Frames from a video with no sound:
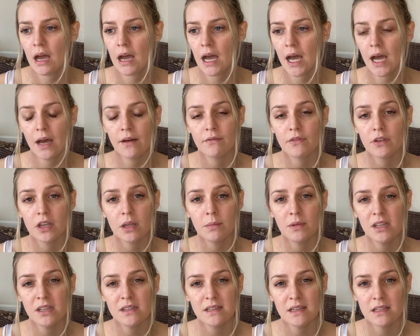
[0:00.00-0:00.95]
have the
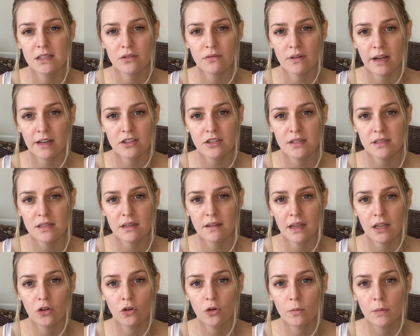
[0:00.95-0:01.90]
community interactions that
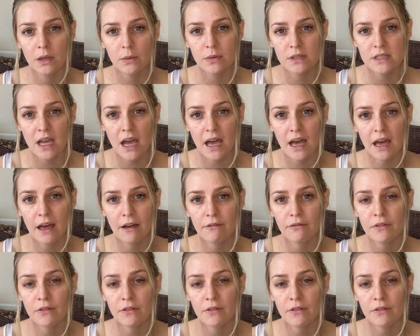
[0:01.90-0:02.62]
they normally would have,